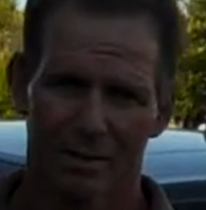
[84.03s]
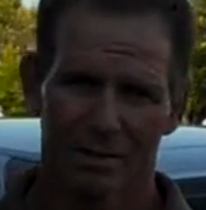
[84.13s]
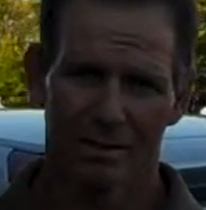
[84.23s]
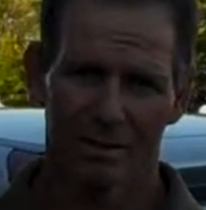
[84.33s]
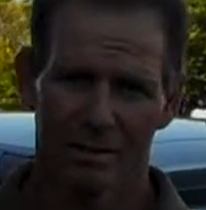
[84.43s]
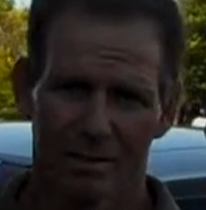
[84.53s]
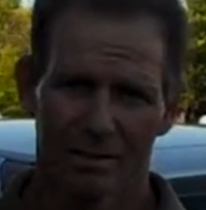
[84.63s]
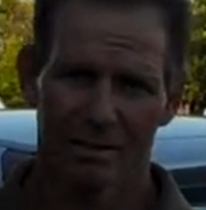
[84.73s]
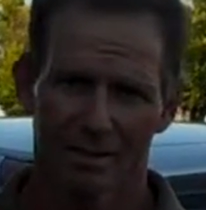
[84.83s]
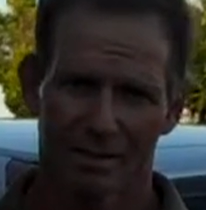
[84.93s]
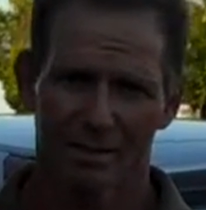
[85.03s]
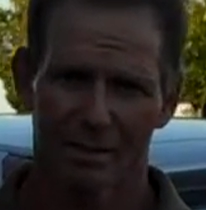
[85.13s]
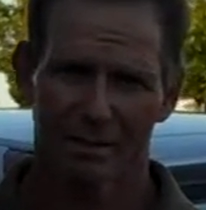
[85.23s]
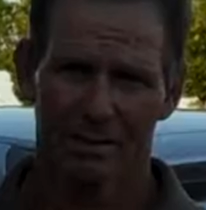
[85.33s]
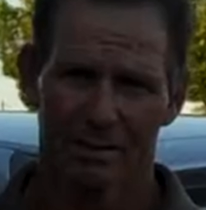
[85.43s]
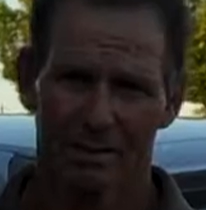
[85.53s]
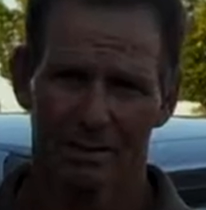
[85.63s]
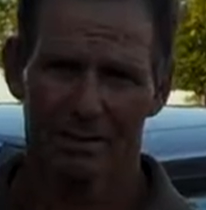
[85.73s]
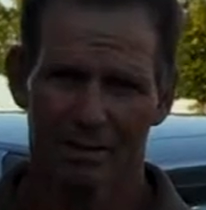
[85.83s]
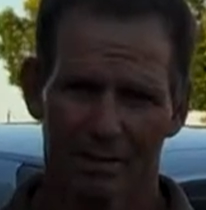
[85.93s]
Were they fairly accurate
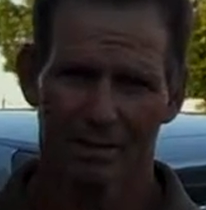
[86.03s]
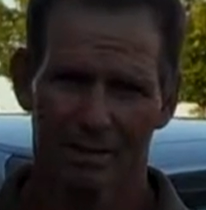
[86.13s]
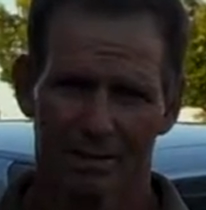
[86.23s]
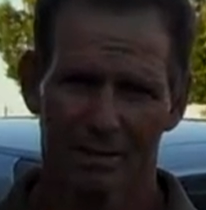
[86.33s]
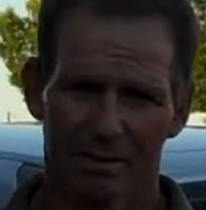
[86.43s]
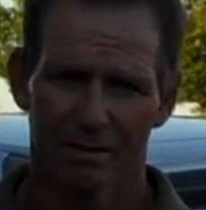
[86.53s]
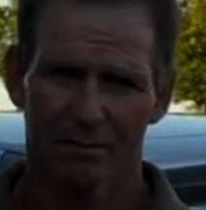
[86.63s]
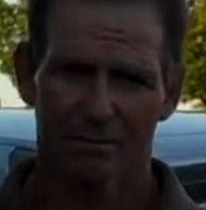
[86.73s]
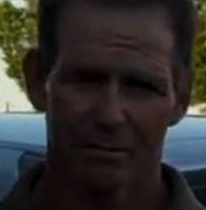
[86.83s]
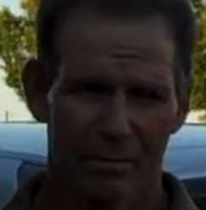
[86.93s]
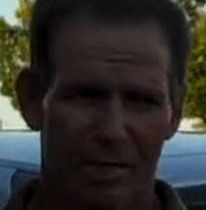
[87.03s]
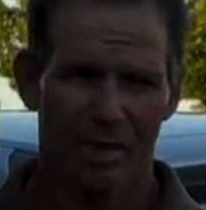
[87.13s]
to your best knowledge?